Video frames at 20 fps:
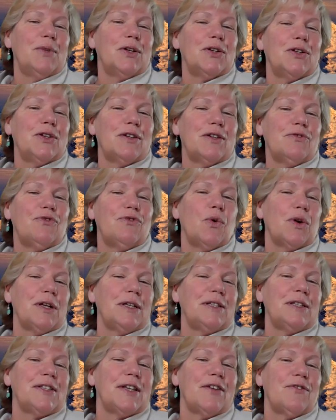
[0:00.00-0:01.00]
million,
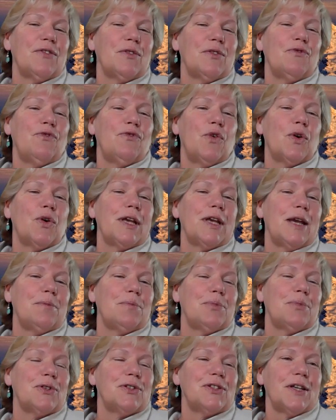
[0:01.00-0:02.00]

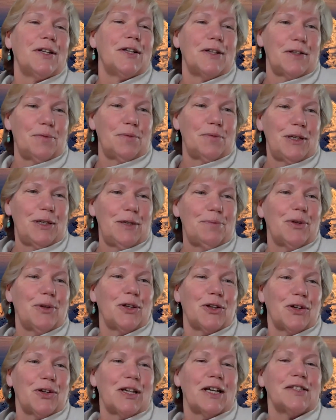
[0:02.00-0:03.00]
48% of the
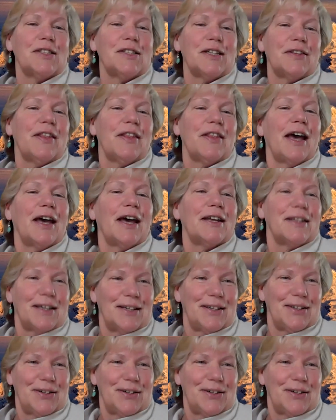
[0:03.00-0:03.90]
people are guessing that.